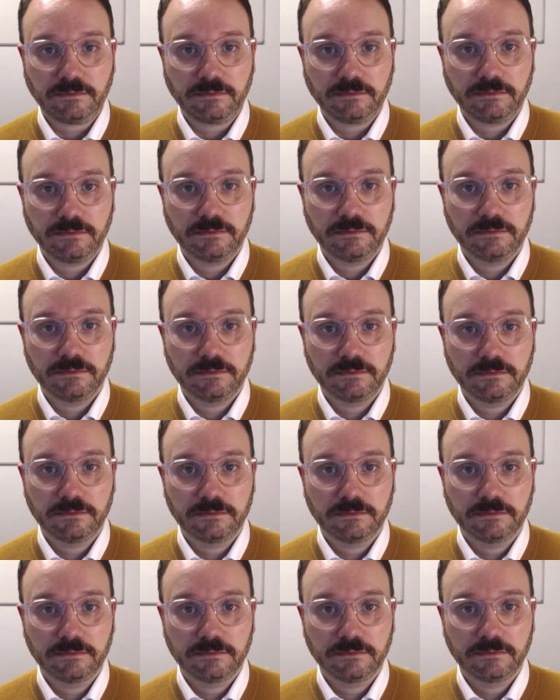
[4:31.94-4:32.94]

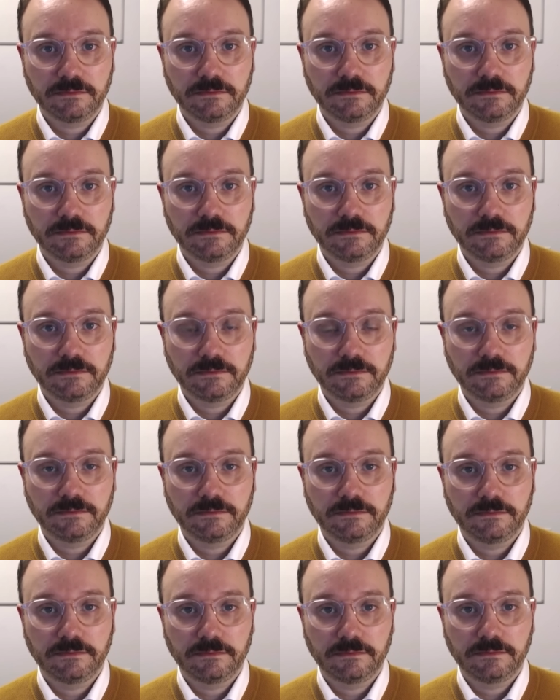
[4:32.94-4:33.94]

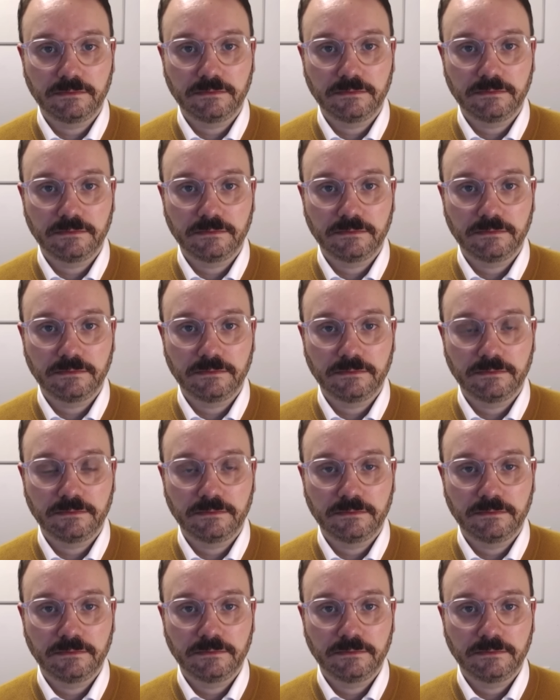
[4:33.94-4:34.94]

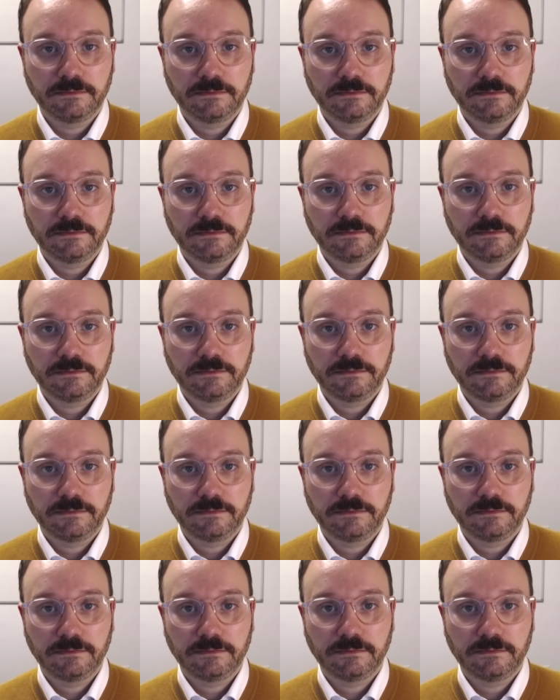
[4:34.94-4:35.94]

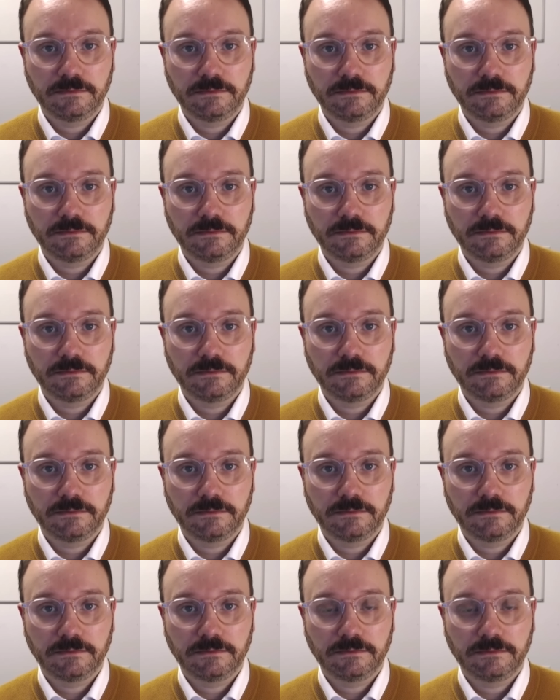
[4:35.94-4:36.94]

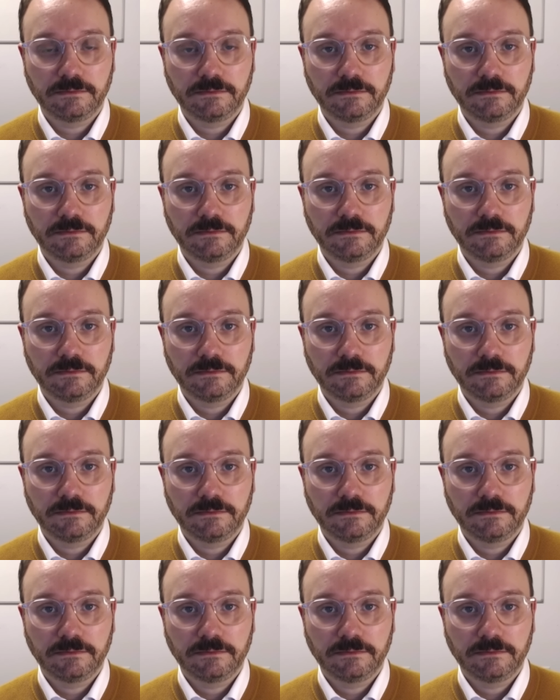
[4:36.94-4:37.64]
(not speaking)